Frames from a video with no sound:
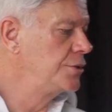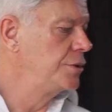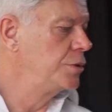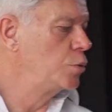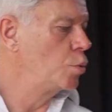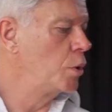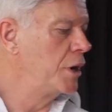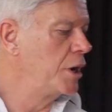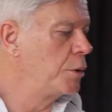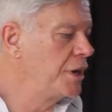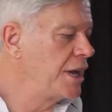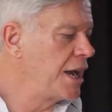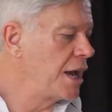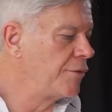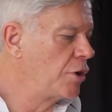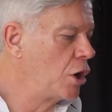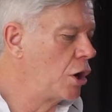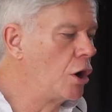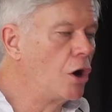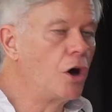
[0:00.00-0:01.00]
where we have
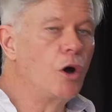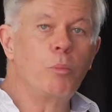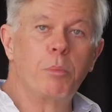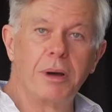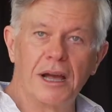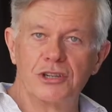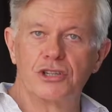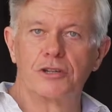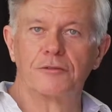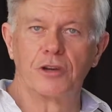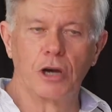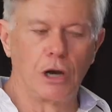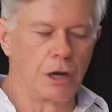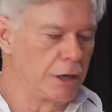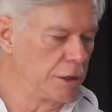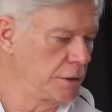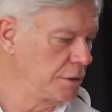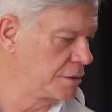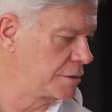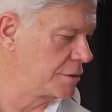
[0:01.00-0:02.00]
a whole bunch of
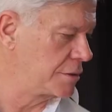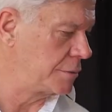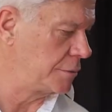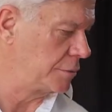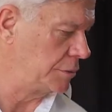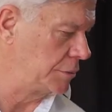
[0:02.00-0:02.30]
kyles,